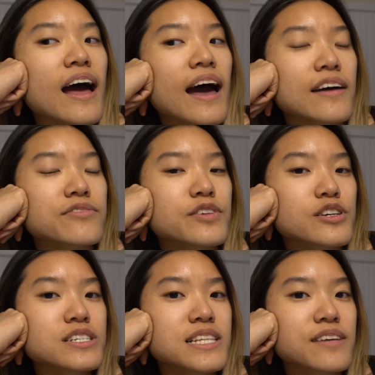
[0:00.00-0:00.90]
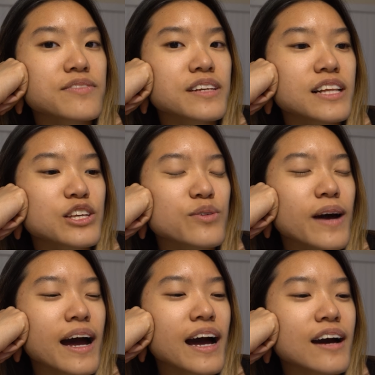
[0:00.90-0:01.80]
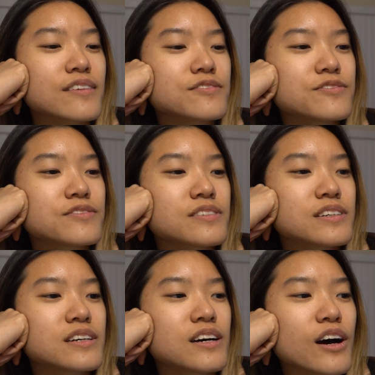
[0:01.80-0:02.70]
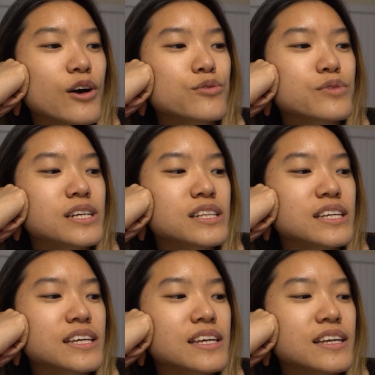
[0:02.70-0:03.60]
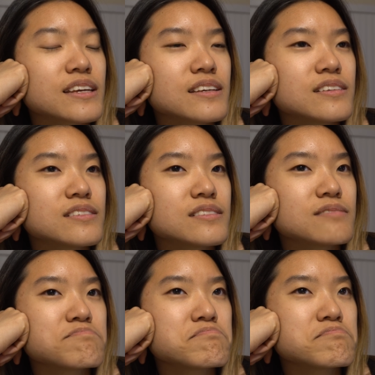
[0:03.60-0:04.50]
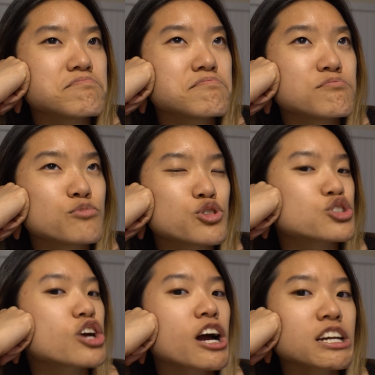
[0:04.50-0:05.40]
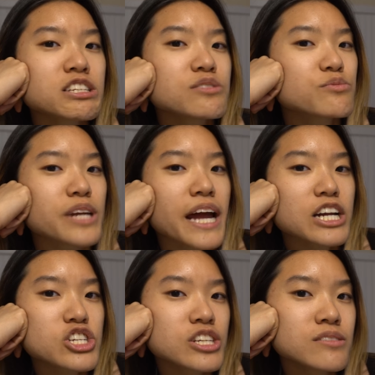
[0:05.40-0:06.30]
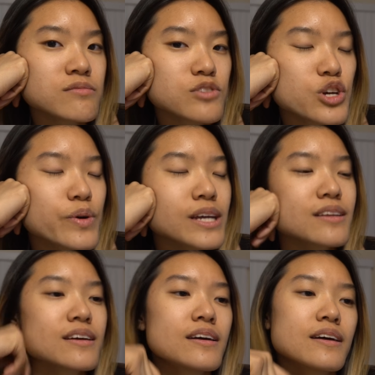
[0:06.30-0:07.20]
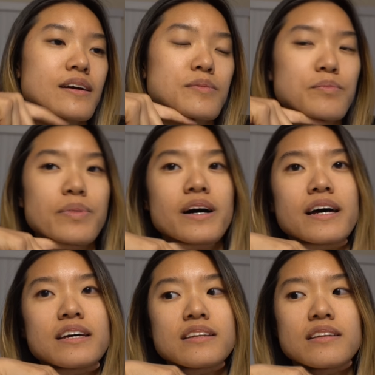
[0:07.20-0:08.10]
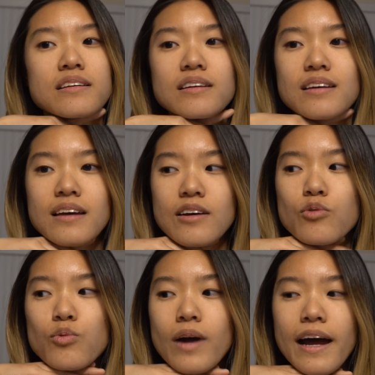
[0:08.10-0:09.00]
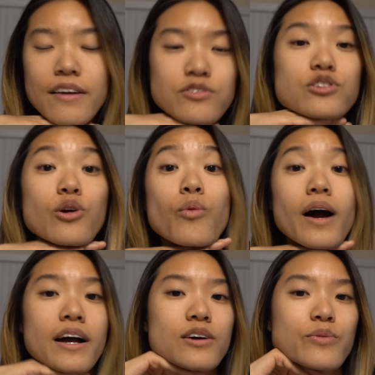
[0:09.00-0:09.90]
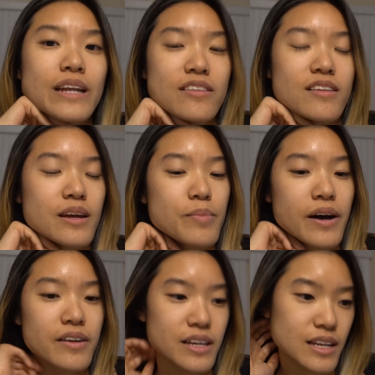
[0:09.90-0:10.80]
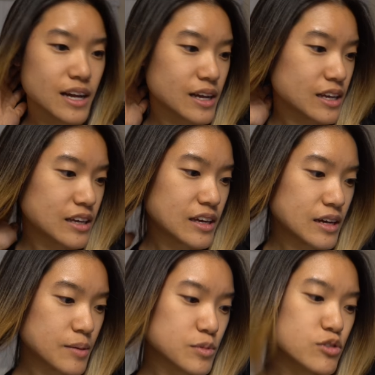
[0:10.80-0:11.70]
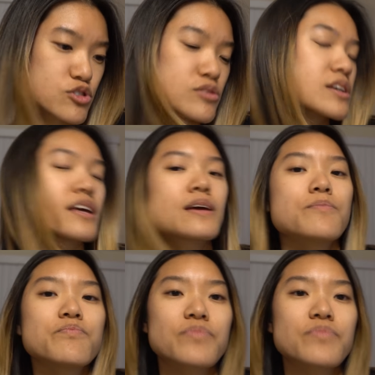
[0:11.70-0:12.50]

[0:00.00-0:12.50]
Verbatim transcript: at first, I feel like you have a really shocked reaction to it, but after a while, when I think about it, I am usually